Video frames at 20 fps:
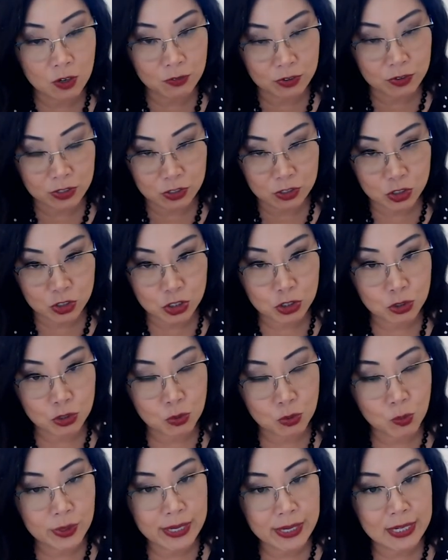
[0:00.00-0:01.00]
over the
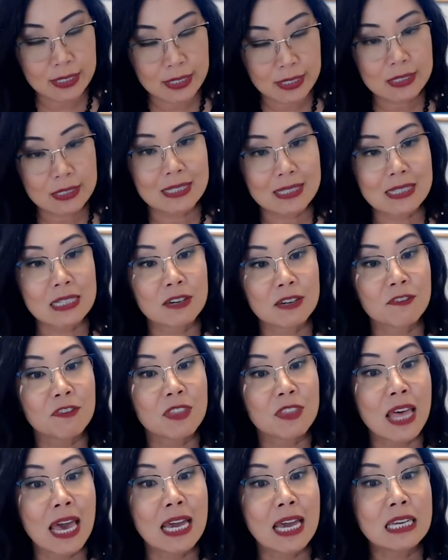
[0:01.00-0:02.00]
two weeks to see if
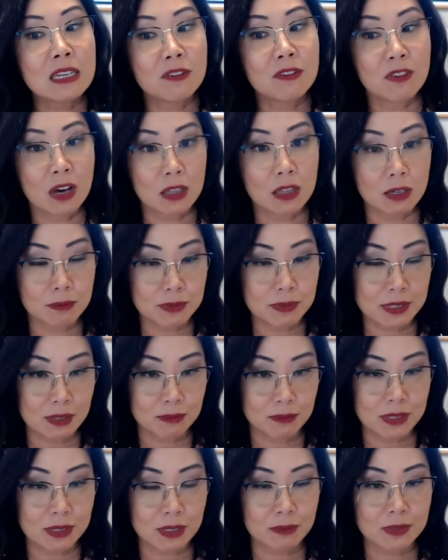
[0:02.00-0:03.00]
they develop
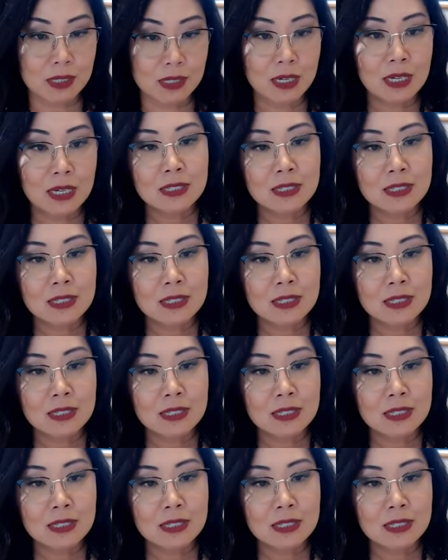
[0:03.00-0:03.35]
symptoms.